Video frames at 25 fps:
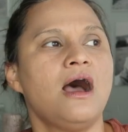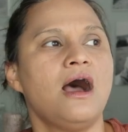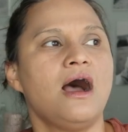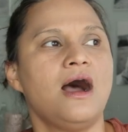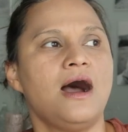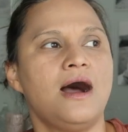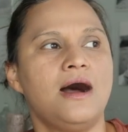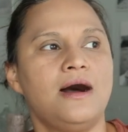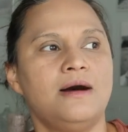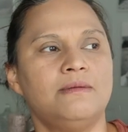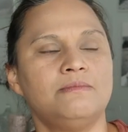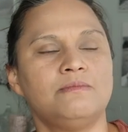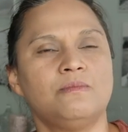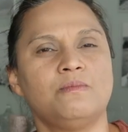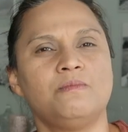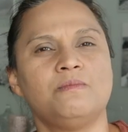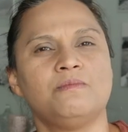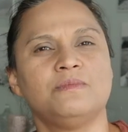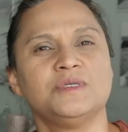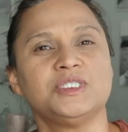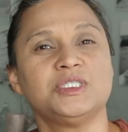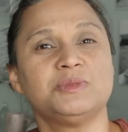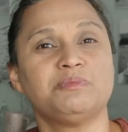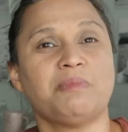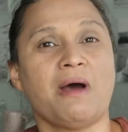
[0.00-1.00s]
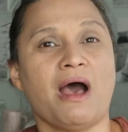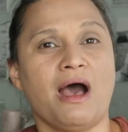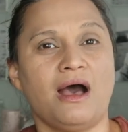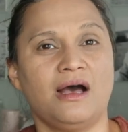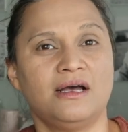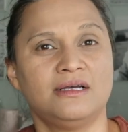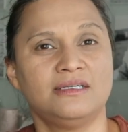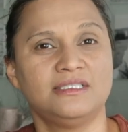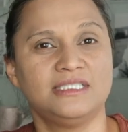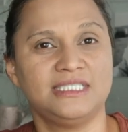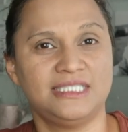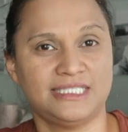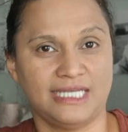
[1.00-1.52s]
um,
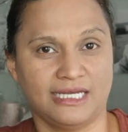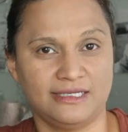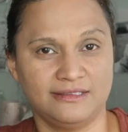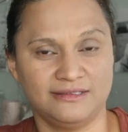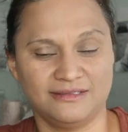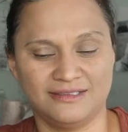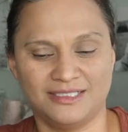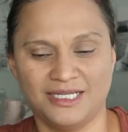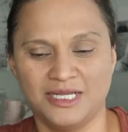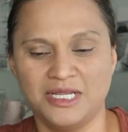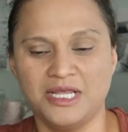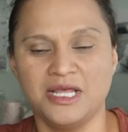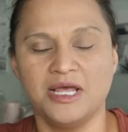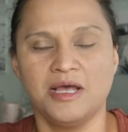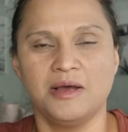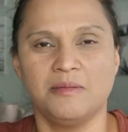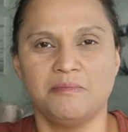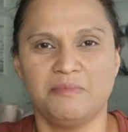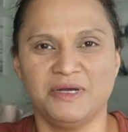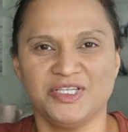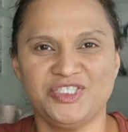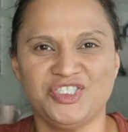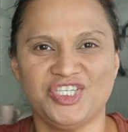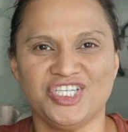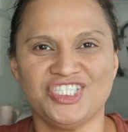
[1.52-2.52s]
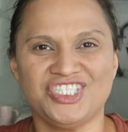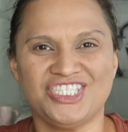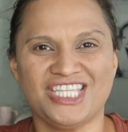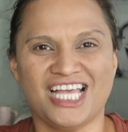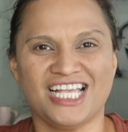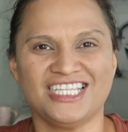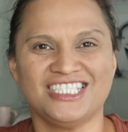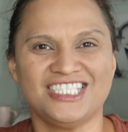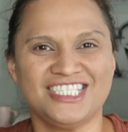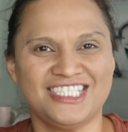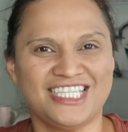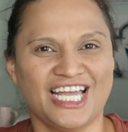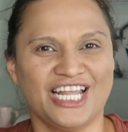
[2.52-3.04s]
spa scent. But just
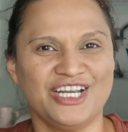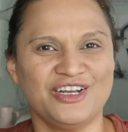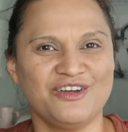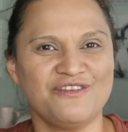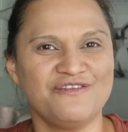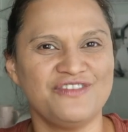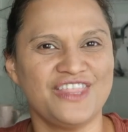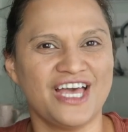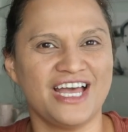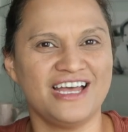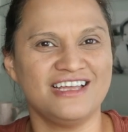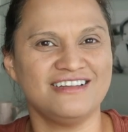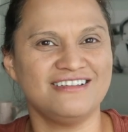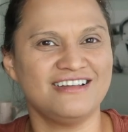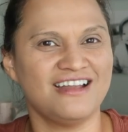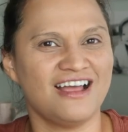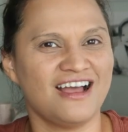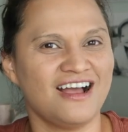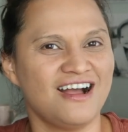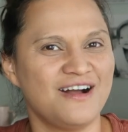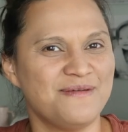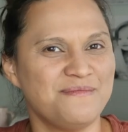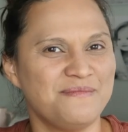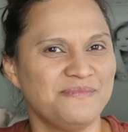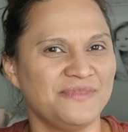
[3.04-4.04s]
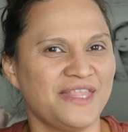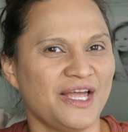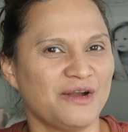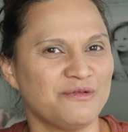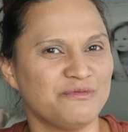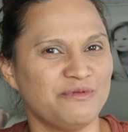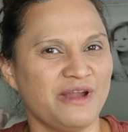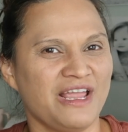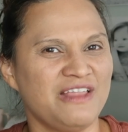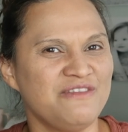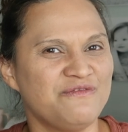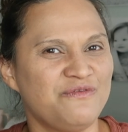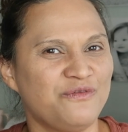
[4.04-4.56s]
that scent of that, um,
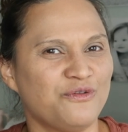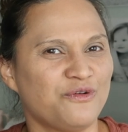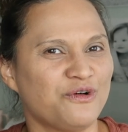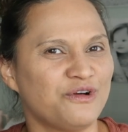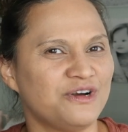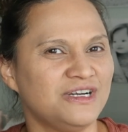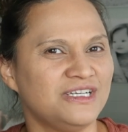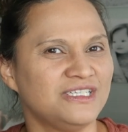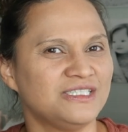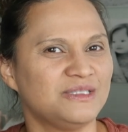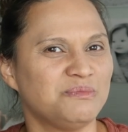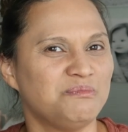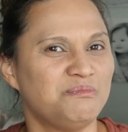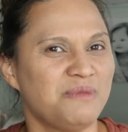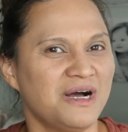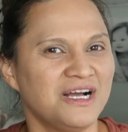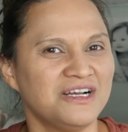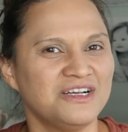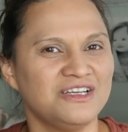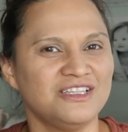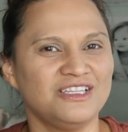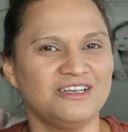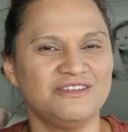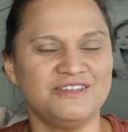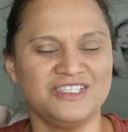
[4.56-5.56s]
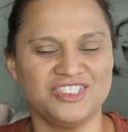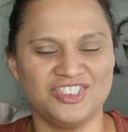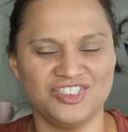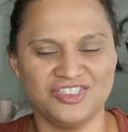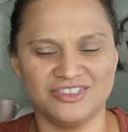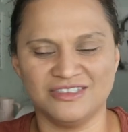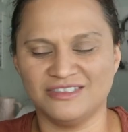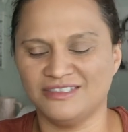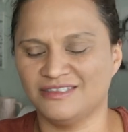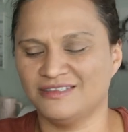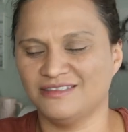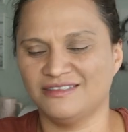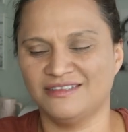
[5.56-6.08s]
that rainforest bungalow is
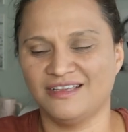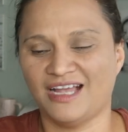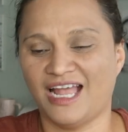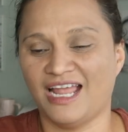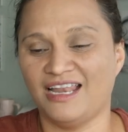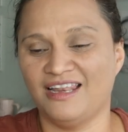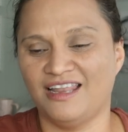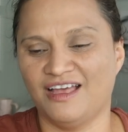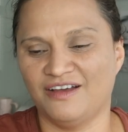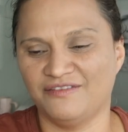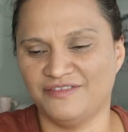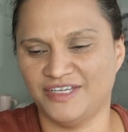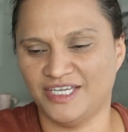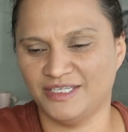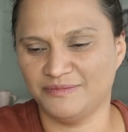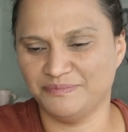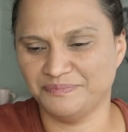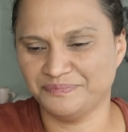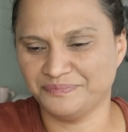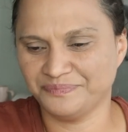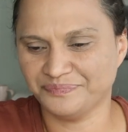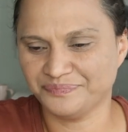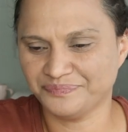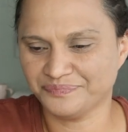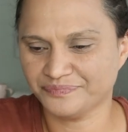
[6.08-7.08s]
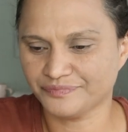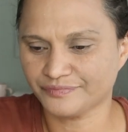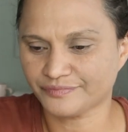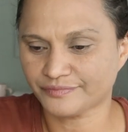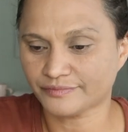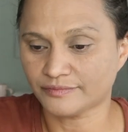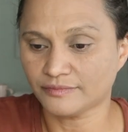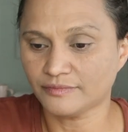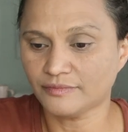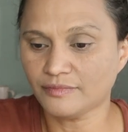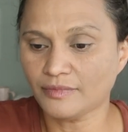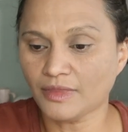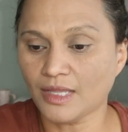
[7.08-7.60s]
just, I love it.
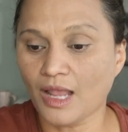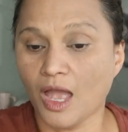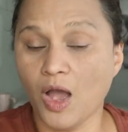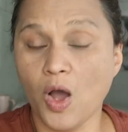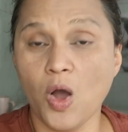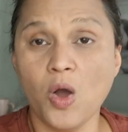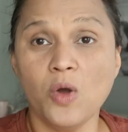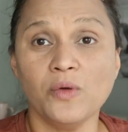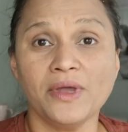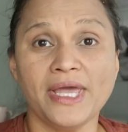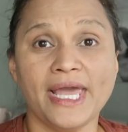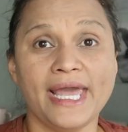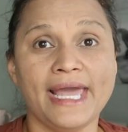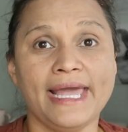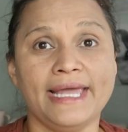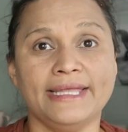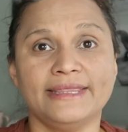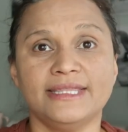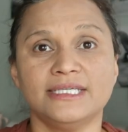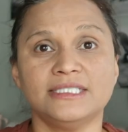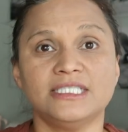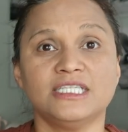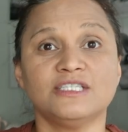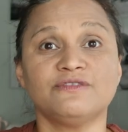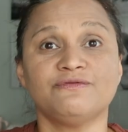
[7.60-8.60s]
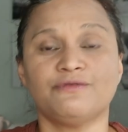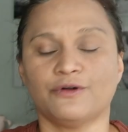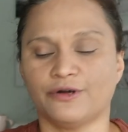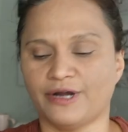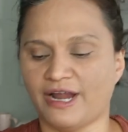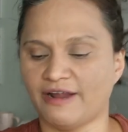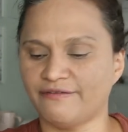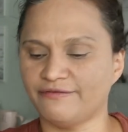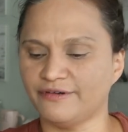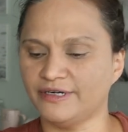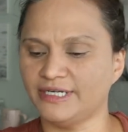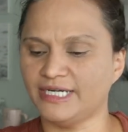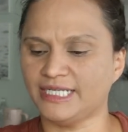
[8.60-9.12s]
Okay, this is
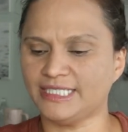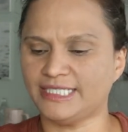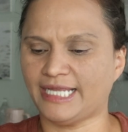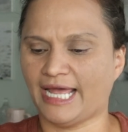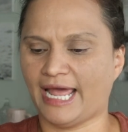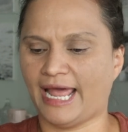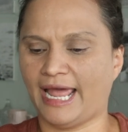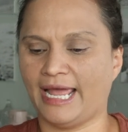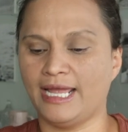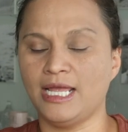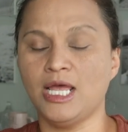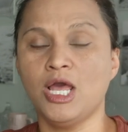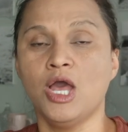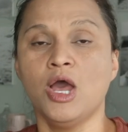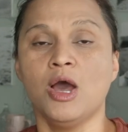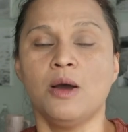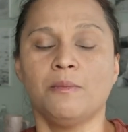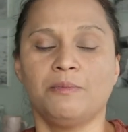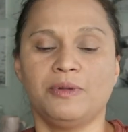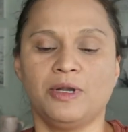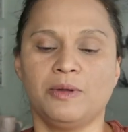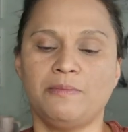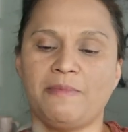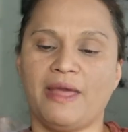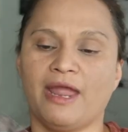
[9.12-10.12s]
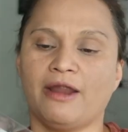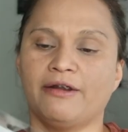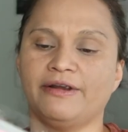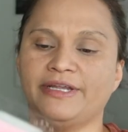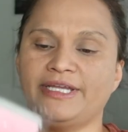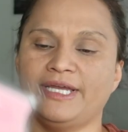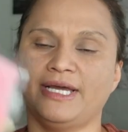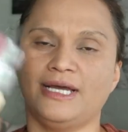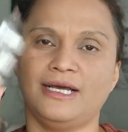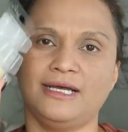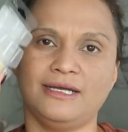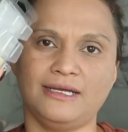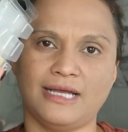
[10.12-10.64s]
Forever in a Day.
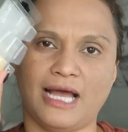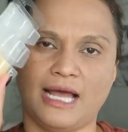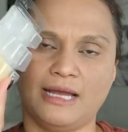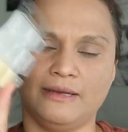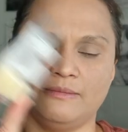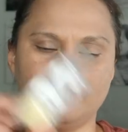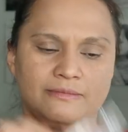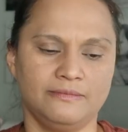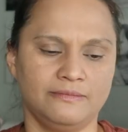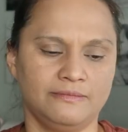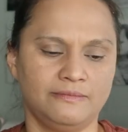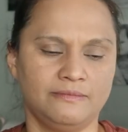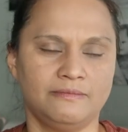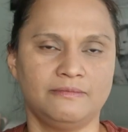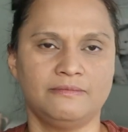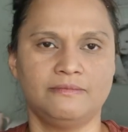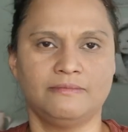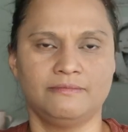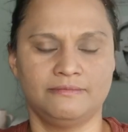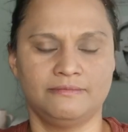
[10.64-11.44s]
Plumeria, I'm,